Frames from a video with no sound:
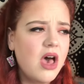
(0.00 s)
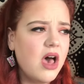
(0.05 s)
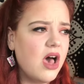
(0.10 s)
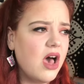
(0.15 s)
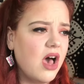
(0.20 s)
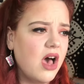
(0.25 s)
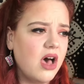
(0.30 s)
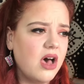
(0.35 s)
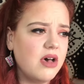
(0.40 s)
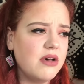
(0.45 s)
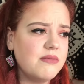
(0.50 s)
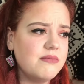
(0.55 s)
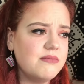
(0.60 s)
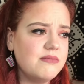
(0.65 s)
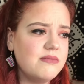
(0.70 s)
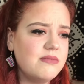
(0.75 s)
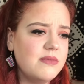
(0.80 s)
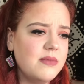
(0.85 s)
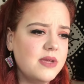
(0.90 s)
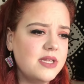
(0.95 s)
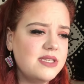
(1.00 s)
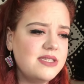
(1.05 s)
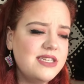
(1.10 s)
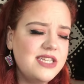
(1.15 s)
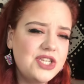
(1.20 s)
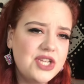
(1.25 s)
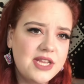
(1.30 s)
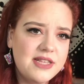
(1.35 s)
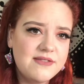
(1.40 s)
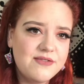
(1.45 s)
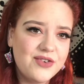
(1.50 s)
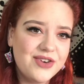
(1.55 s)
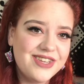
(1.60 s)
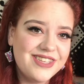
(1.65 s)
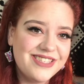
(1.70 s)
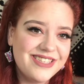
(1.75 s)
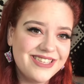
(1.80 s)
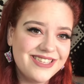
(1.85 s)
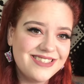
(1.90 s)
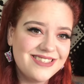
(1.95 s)
TJ's
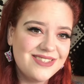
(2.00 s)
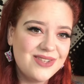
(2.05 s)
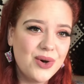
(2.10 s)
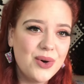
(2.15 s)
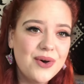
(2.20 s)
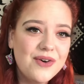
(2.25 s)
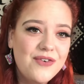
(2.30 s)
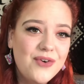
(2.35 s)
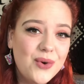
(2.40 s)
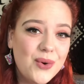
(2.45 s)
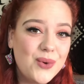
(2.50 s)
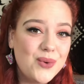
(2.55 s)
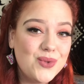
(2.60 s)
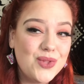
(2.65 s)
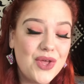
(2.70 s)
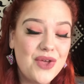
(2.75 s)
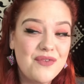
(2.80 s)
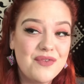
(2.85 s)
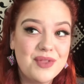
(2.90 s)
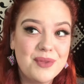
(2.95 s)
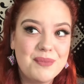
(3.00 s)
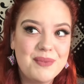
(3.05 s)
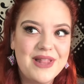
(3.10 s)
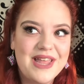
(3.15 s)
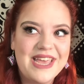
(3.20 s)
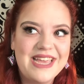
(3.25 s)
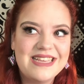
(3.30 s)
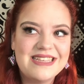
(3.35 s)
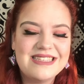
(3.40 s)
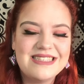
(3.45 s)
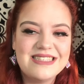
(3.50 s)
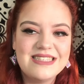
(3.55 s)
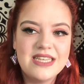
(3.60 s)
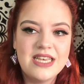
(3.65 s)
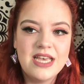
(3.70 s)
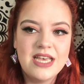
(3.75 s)
voice is sort of all over the place.